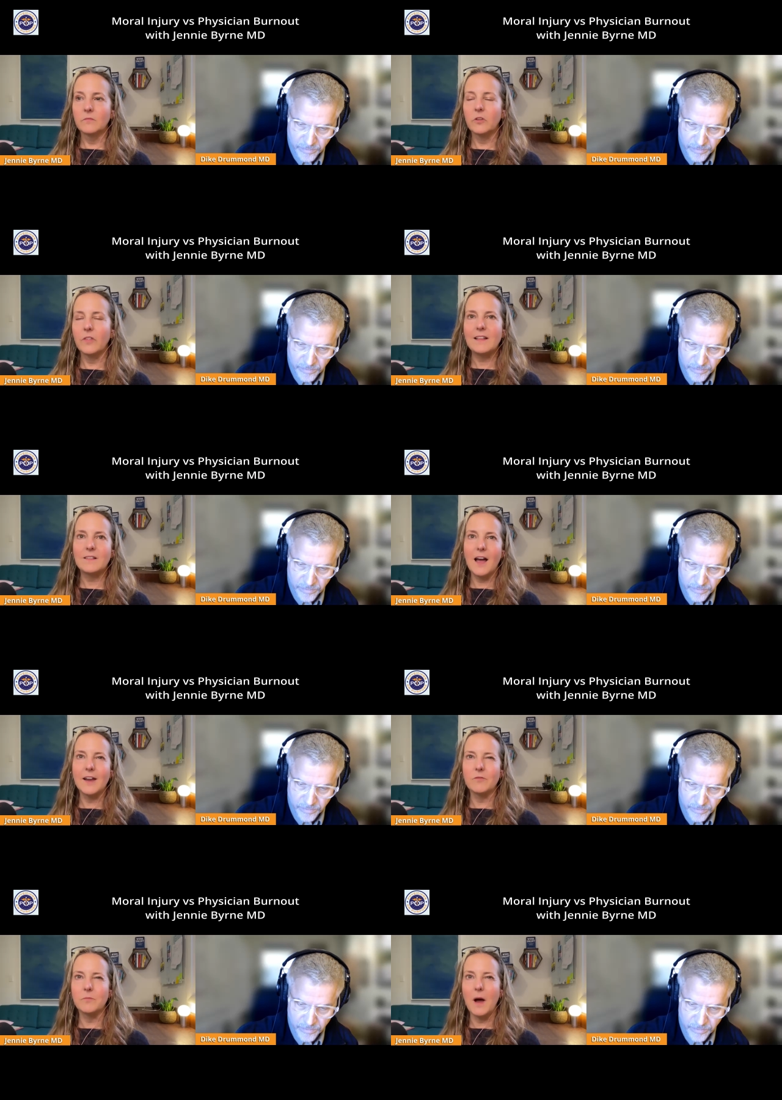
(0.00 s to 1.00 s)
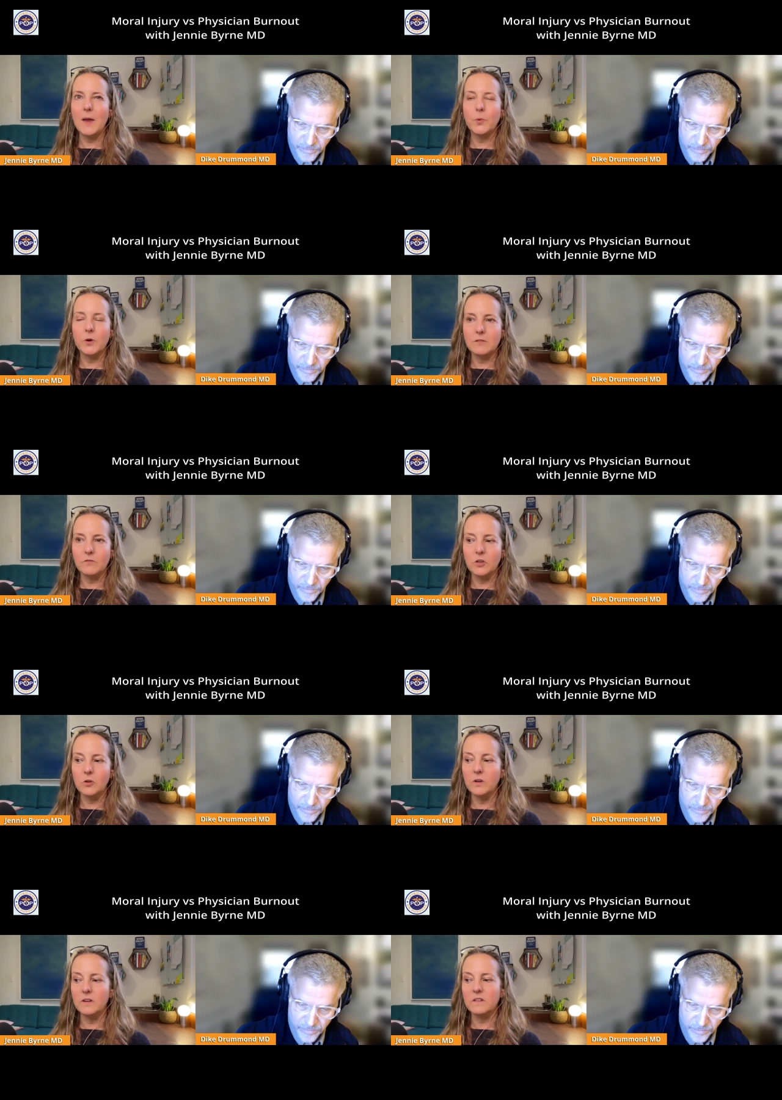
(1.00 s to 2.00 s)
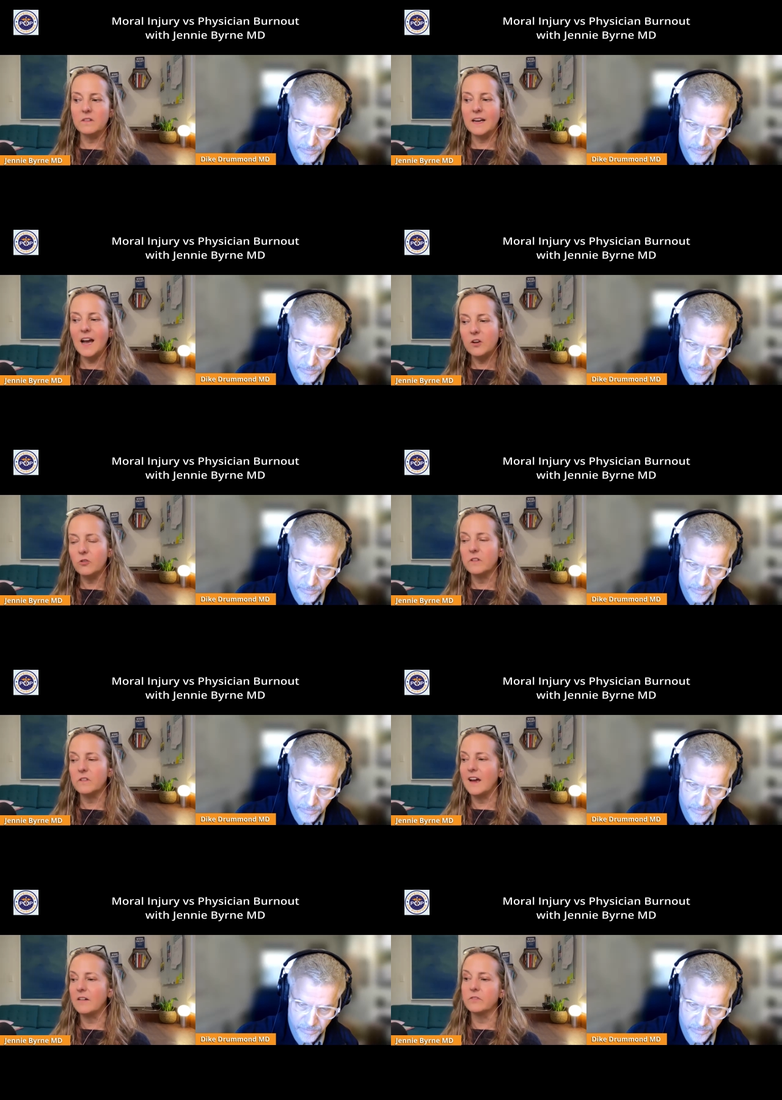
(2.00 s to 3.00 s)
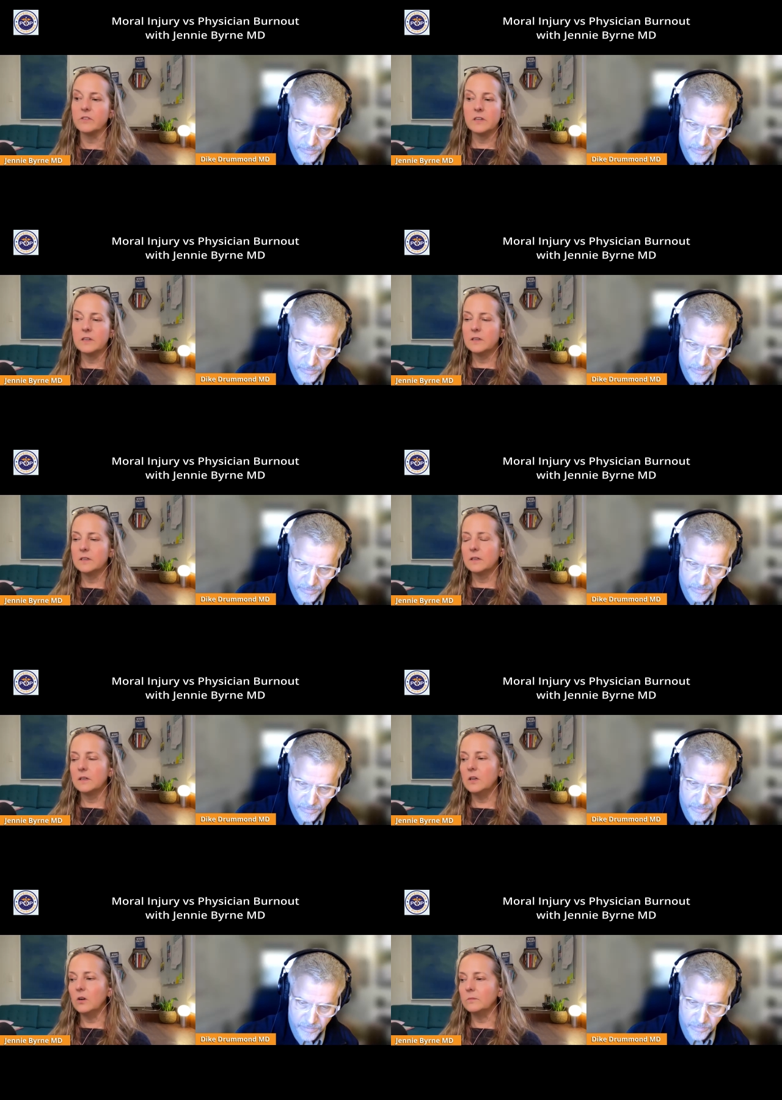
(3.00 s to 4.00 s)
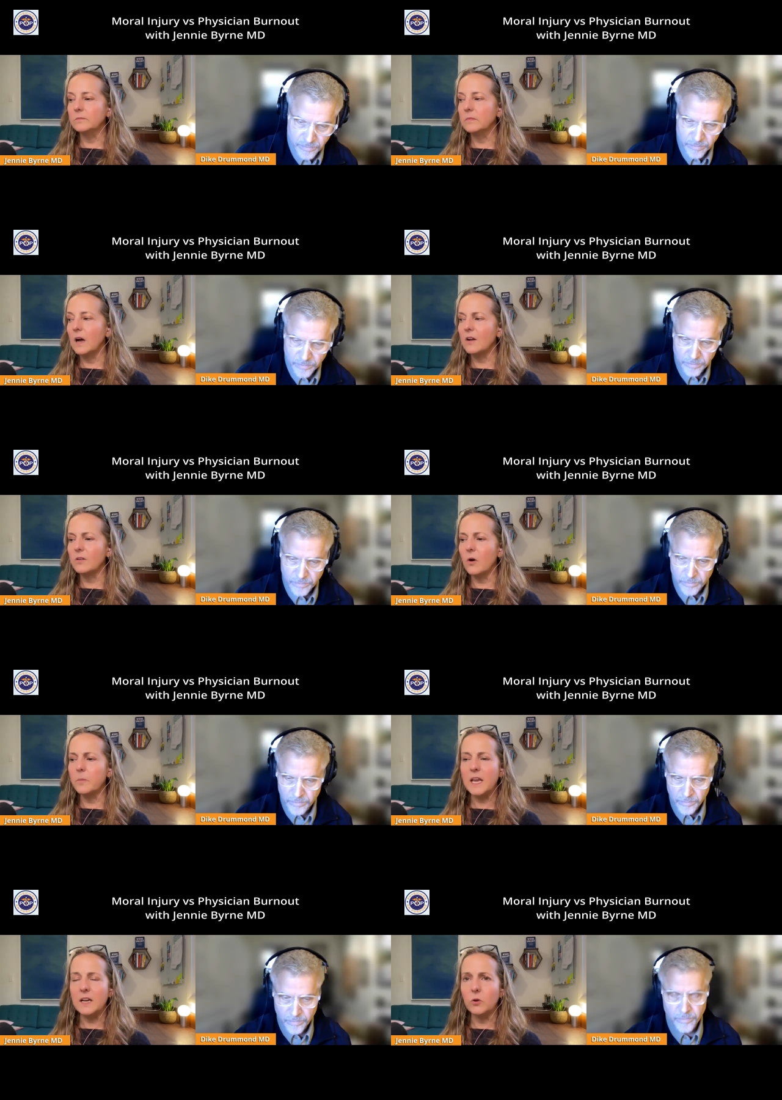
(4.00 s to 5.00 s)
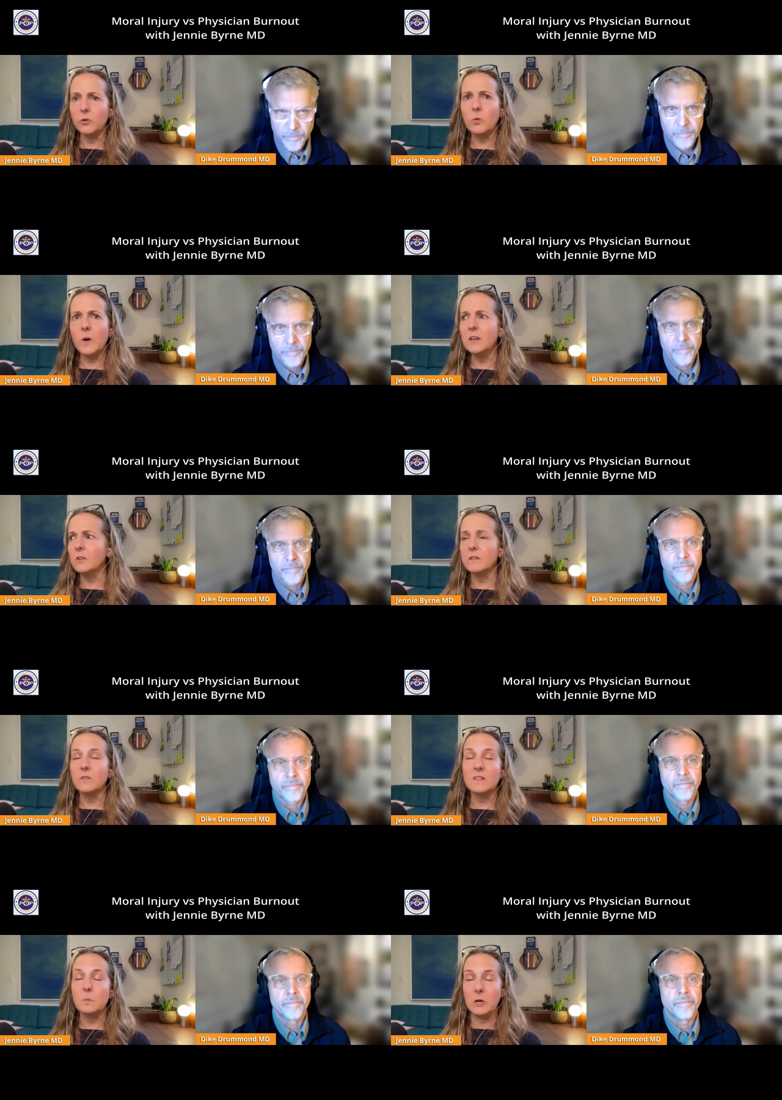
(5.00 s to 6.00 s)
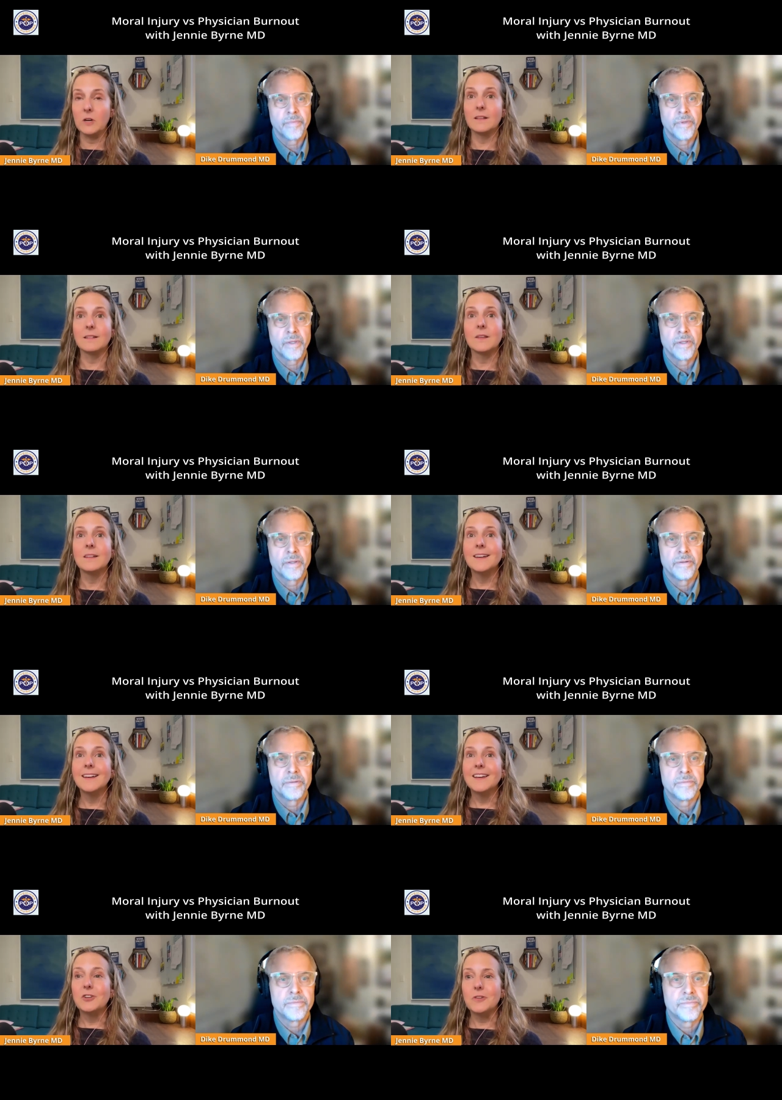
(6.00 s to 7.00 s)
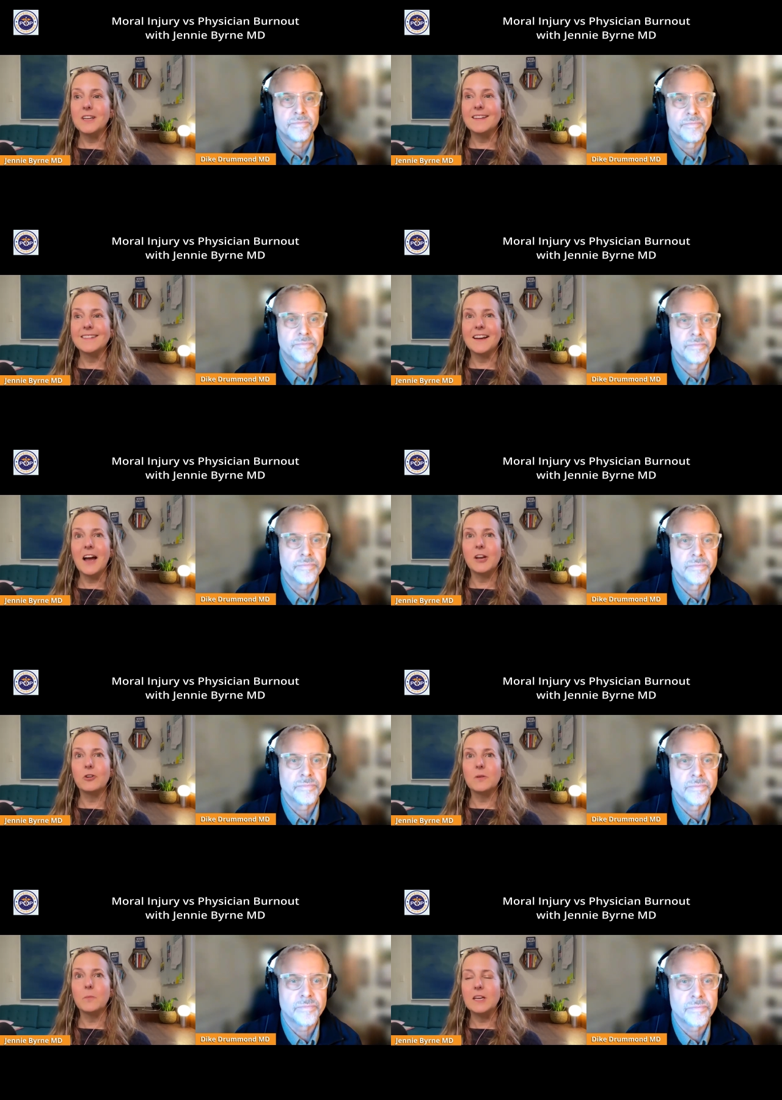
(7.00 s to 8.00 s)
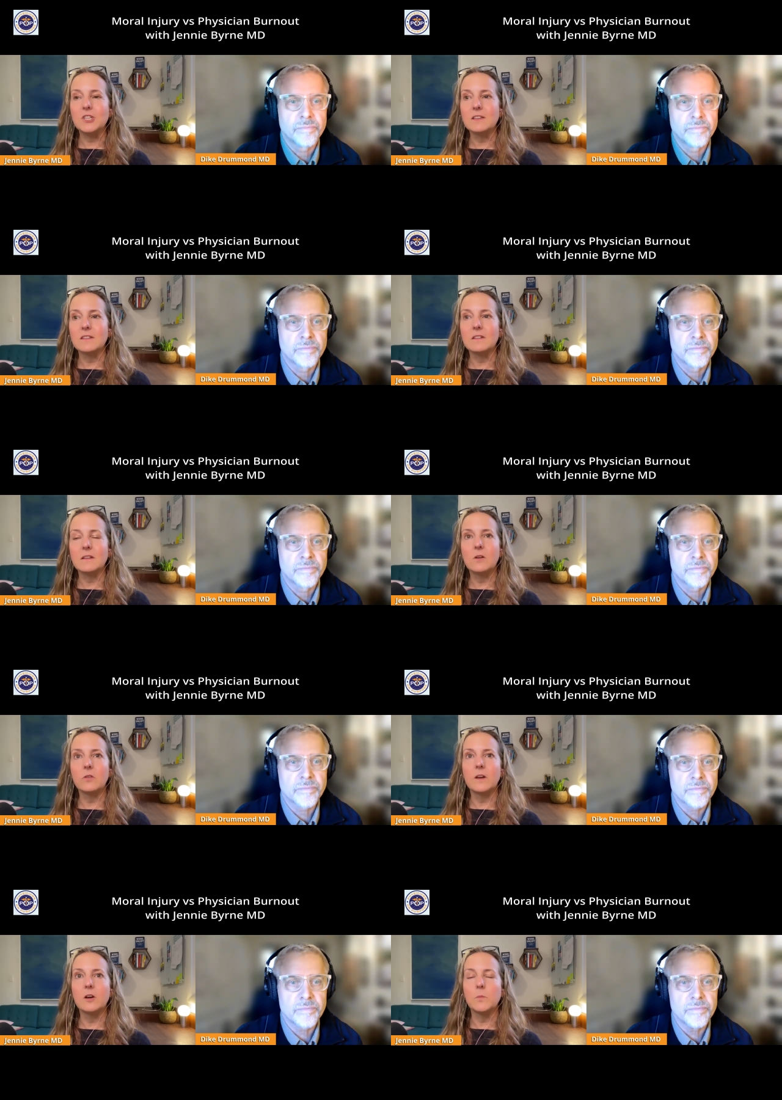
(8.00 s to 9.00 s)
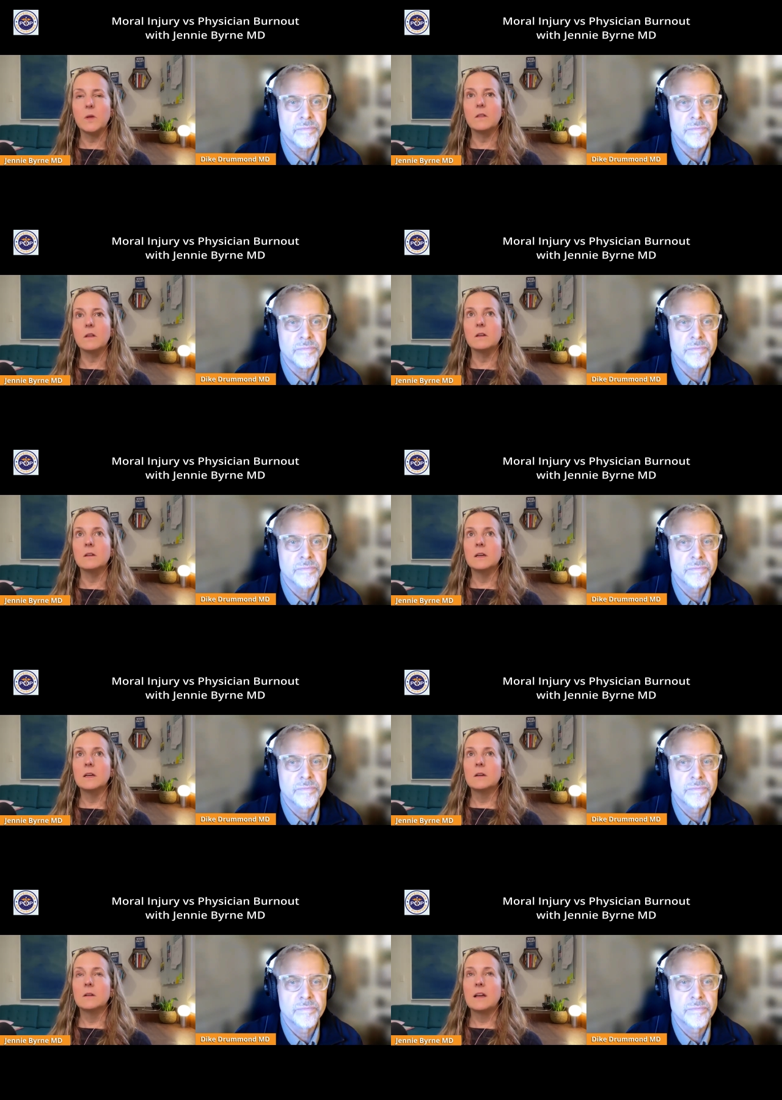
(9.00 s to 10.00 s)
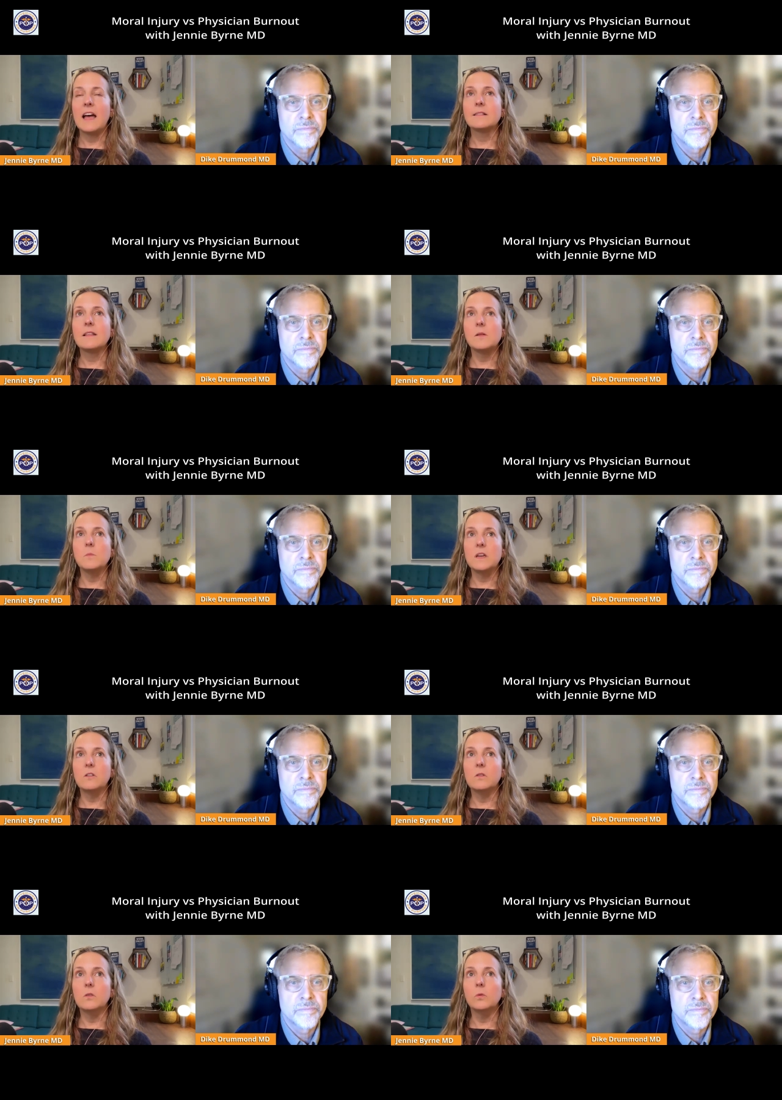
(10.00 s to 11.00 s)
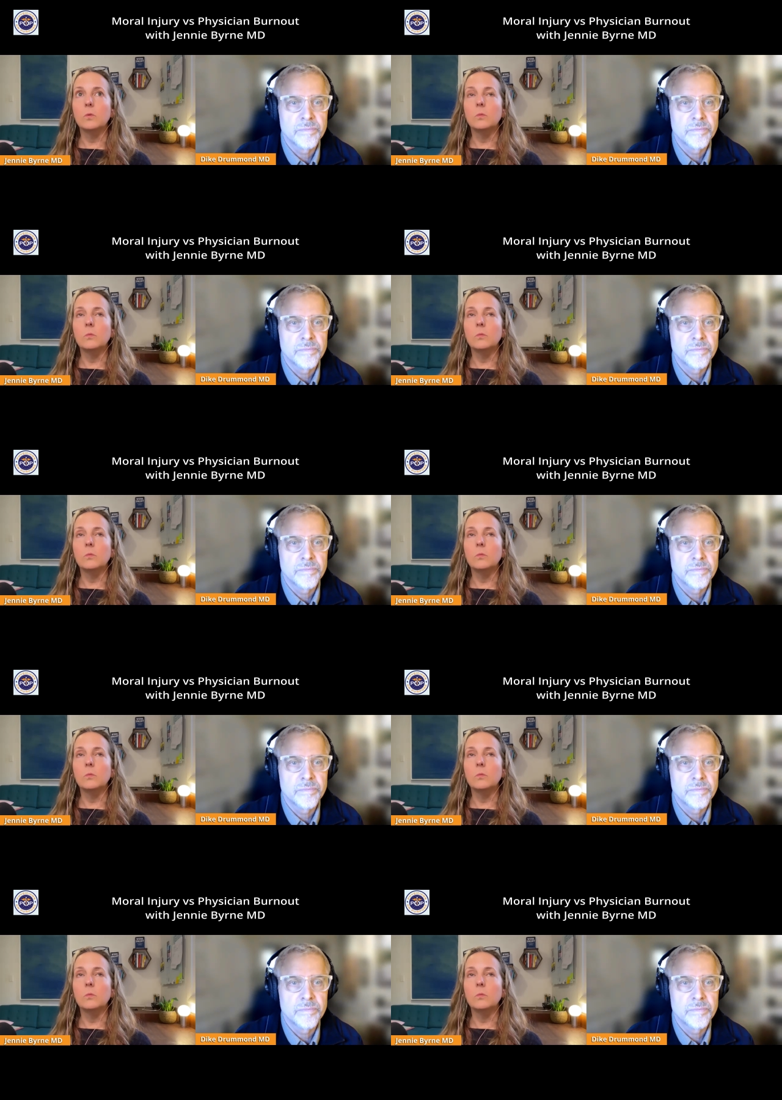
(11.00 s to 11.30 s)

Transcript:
Speaker 1: So that's kind of my point of view. And as a psychiatrist, I have, you know, I don't know, I'm getting old, 20 years of experience treating psychiatry patients and psychotherapy that has led me to